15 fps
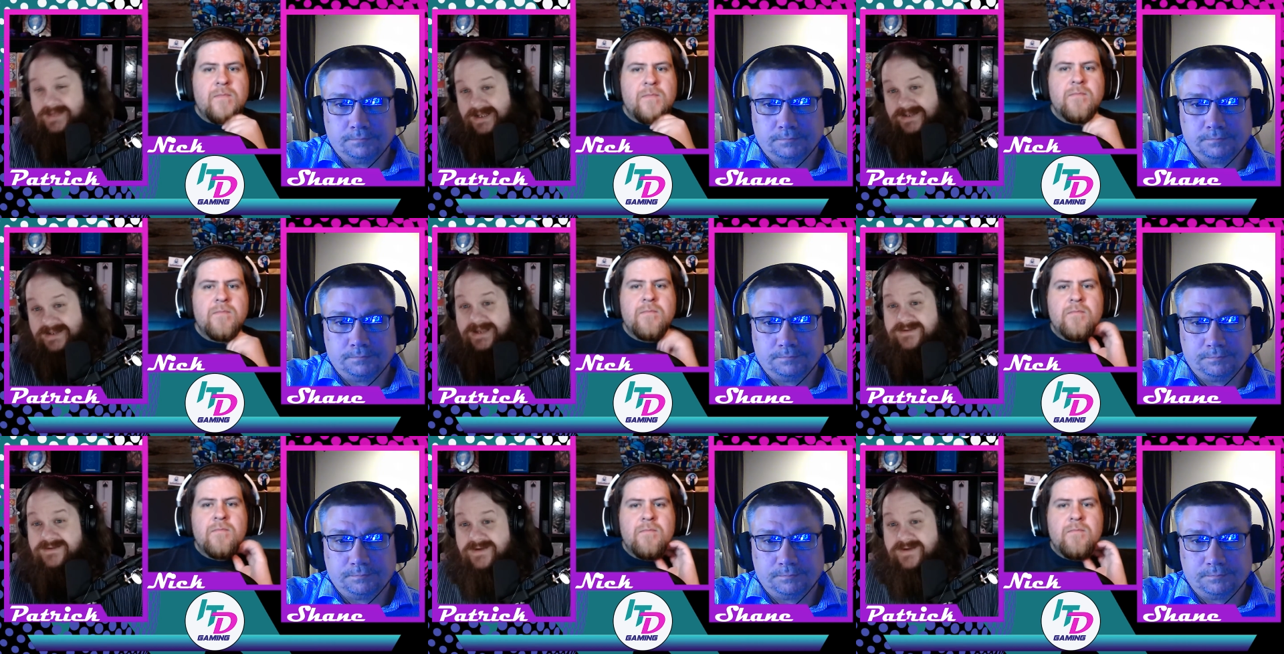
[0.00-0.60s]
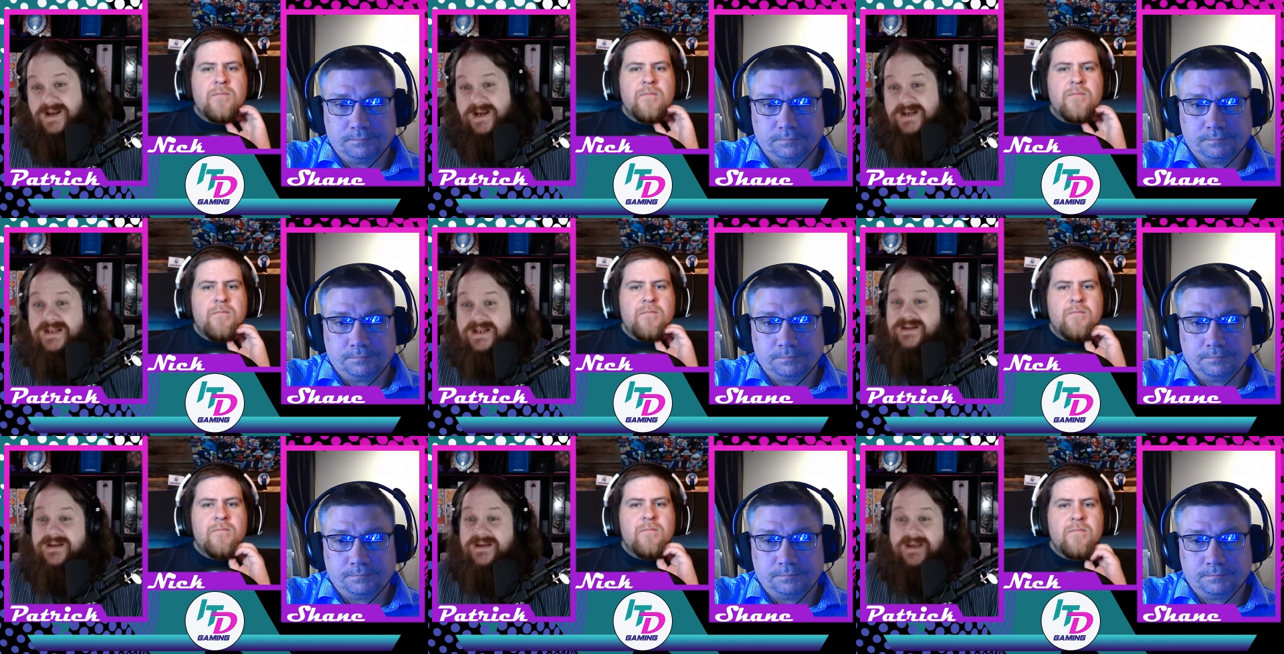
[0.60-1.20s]
Speaker 1: Like, that's a great
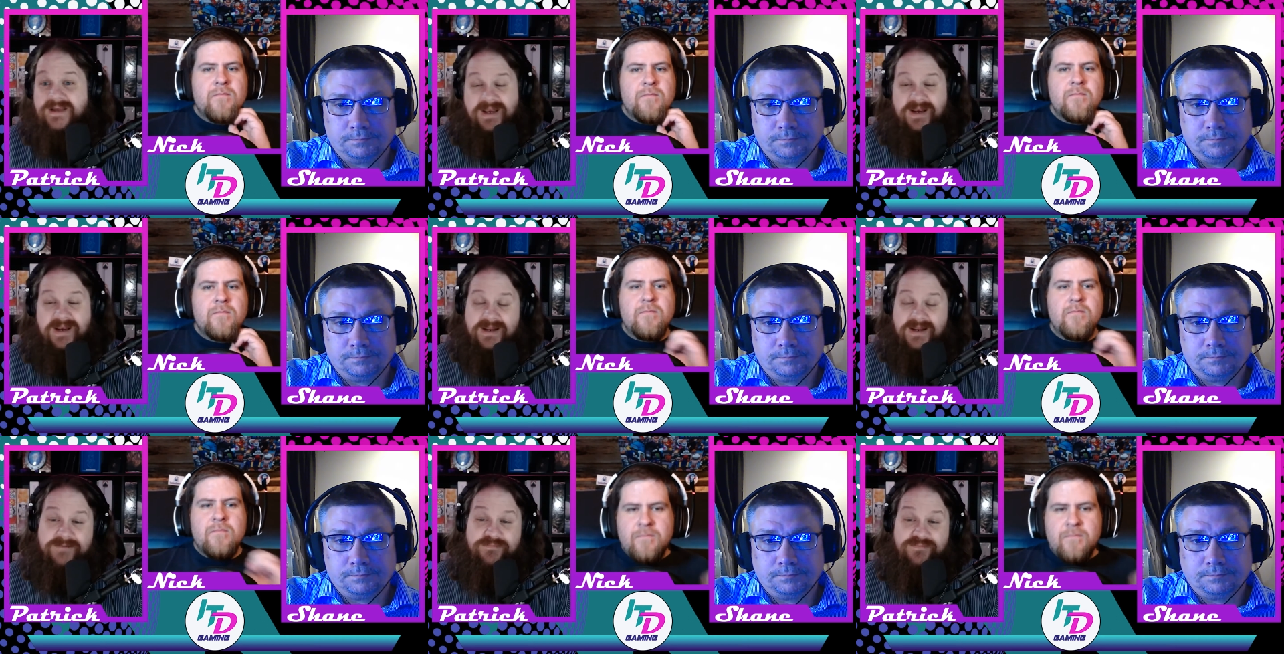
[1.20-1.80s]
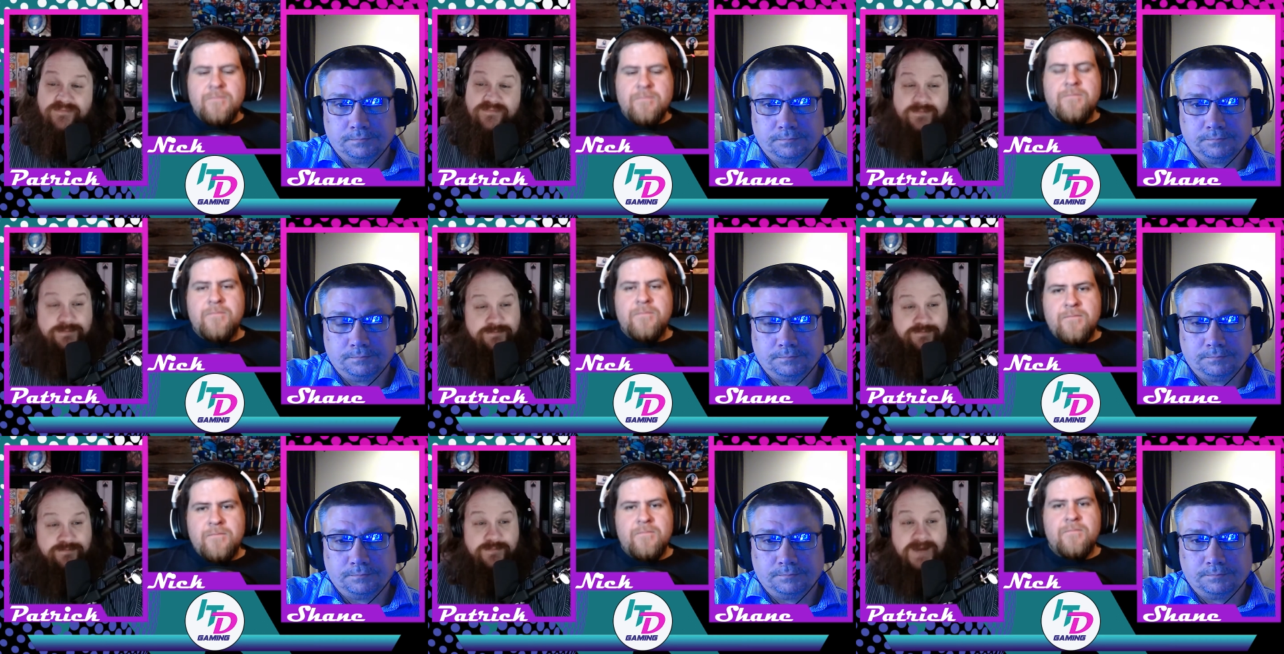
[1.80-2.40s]
idea, Nick. And and
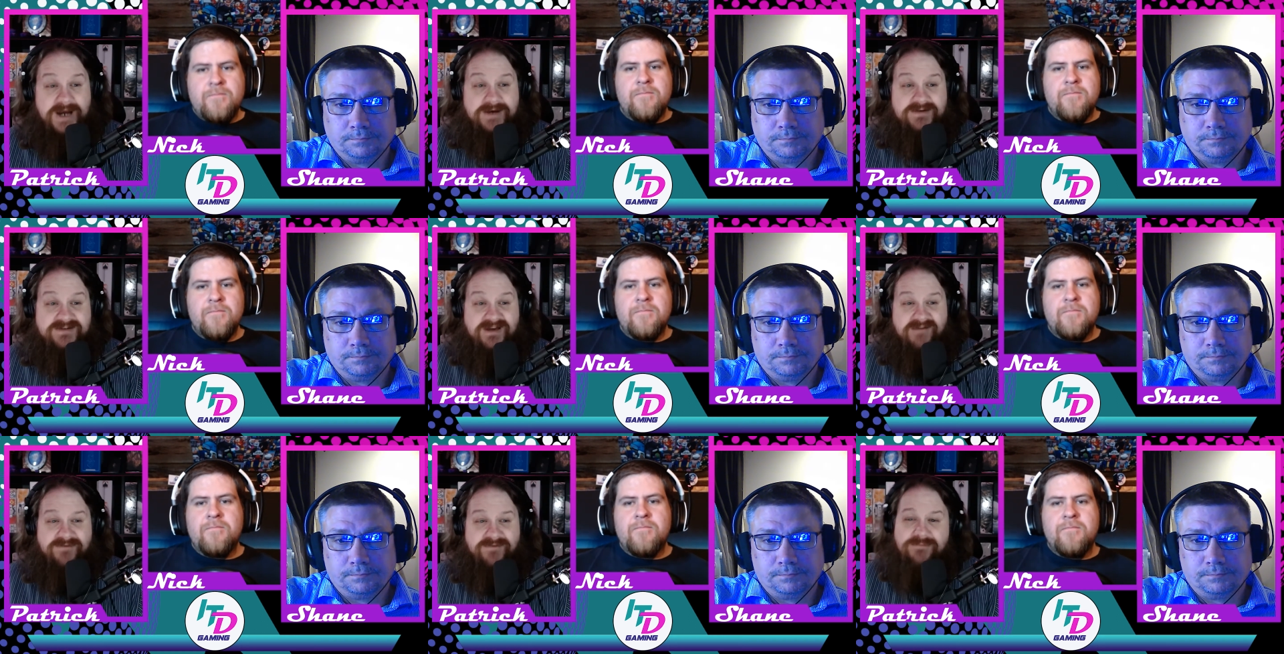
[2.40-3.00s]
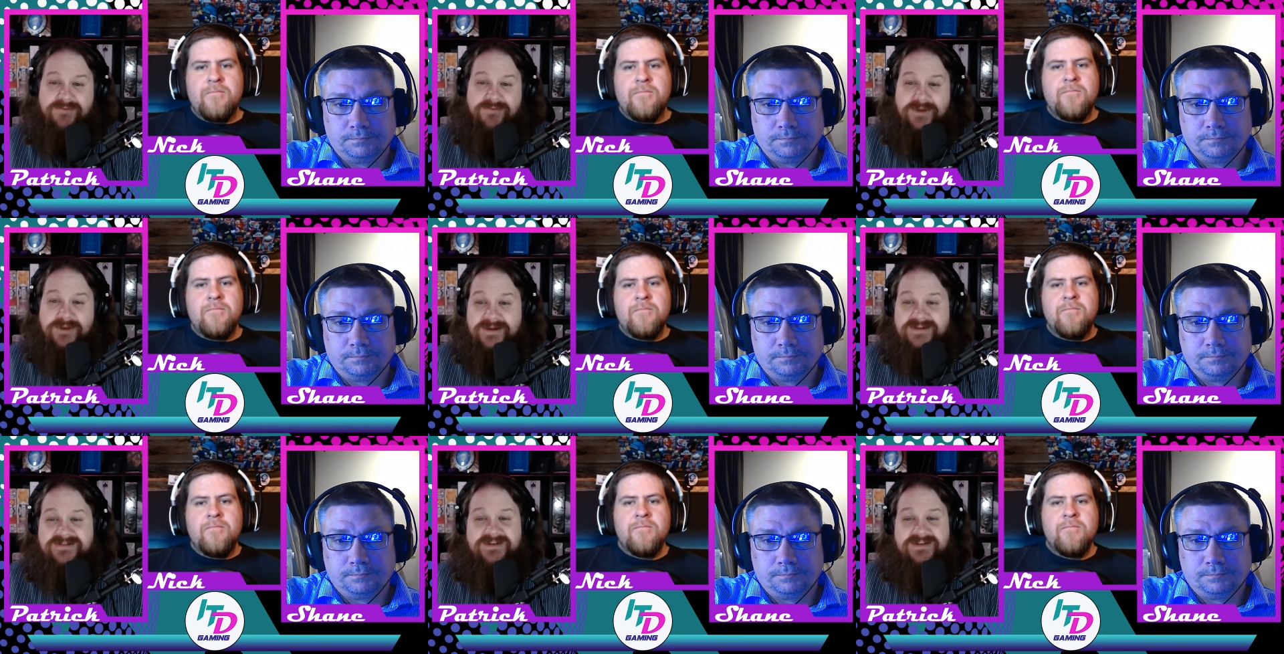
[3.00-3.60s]
Microsoft, hopefully you're
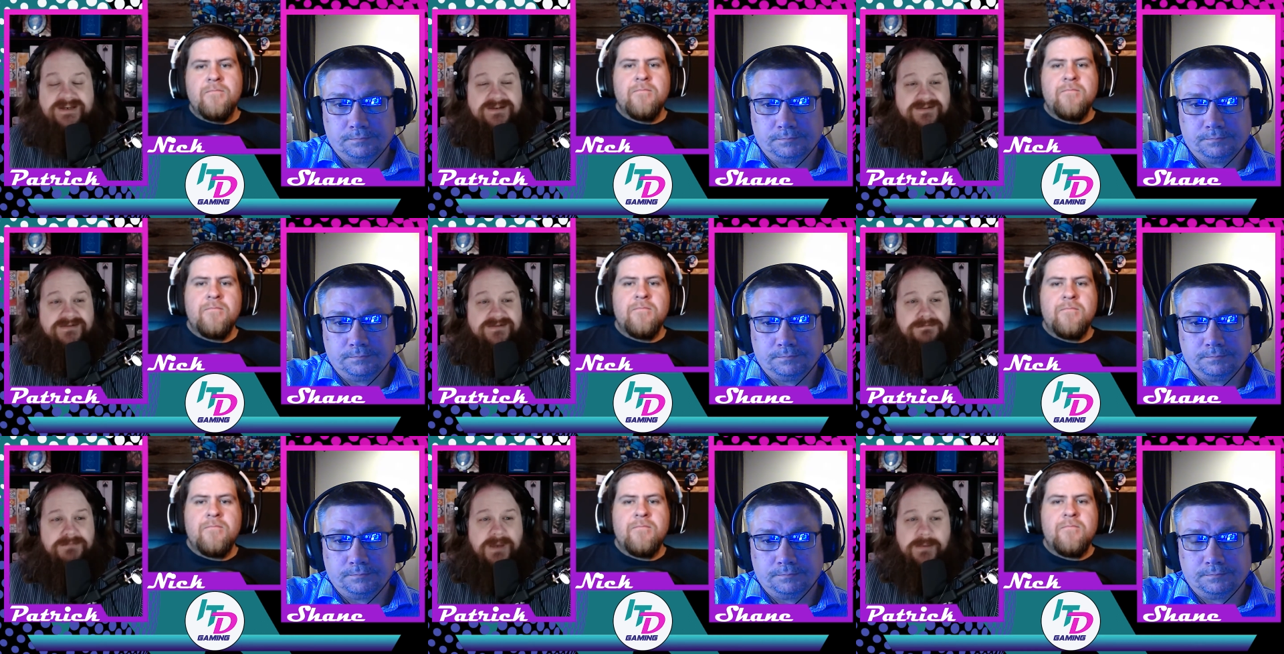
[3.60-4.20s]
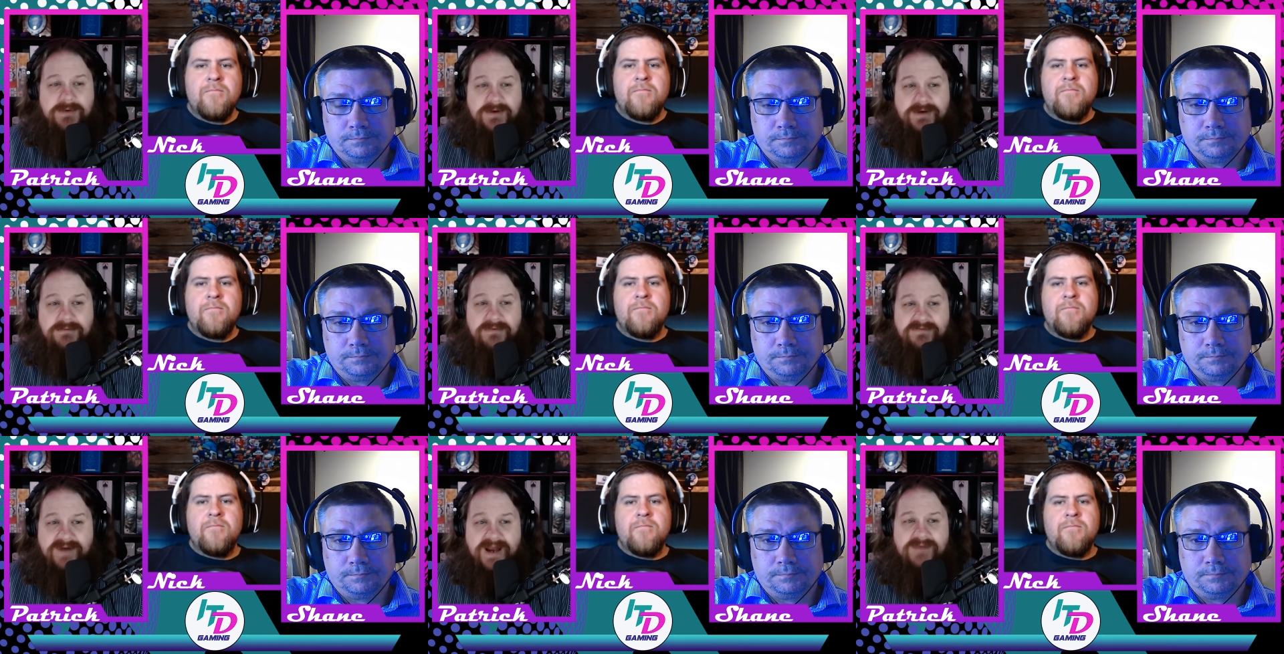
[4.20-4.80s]
listening, because maybe you can
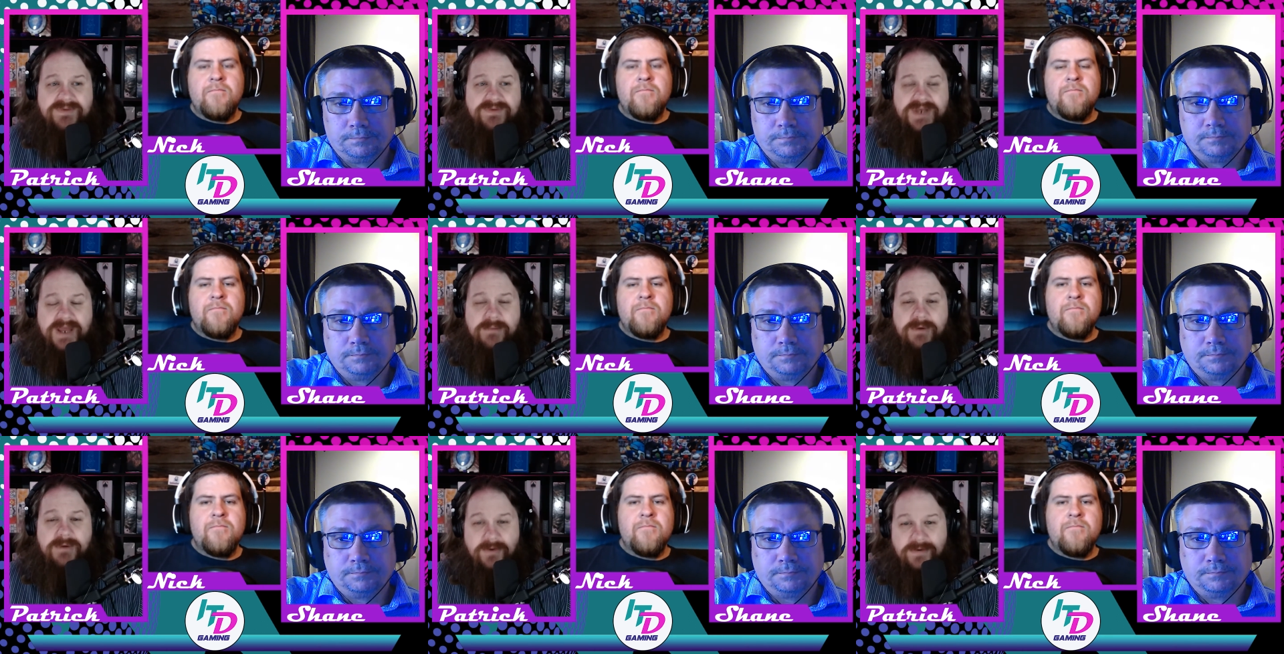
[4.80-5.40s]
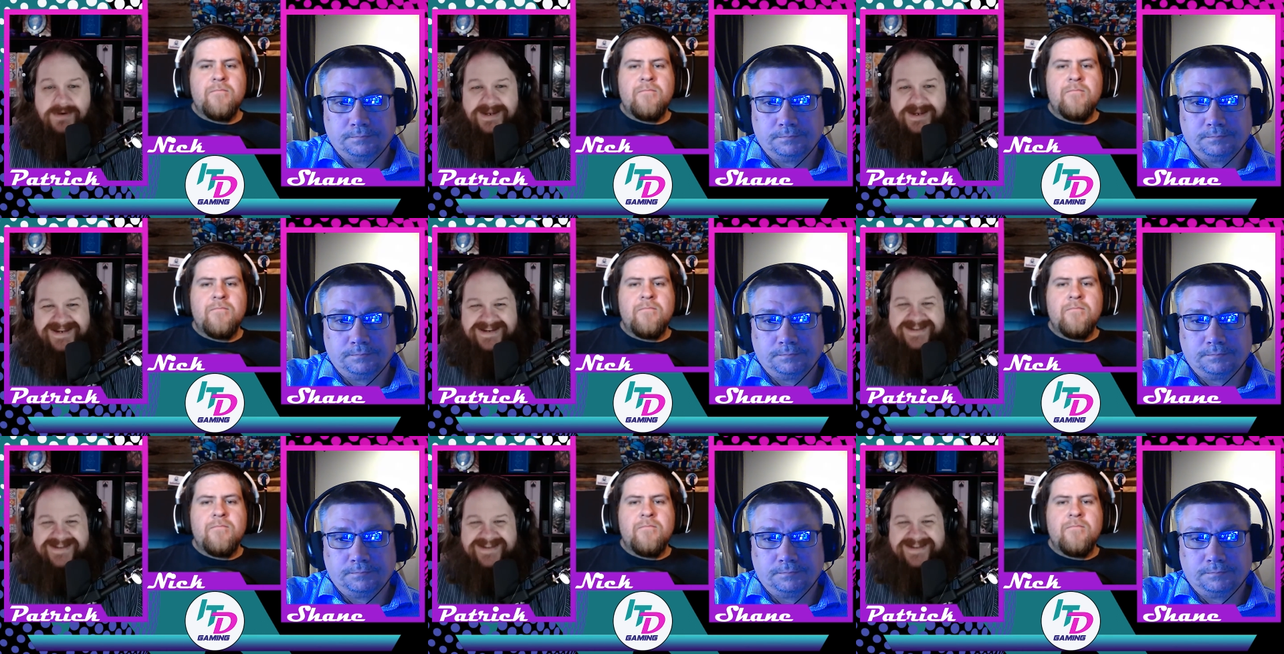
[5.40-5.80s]
revive the demo.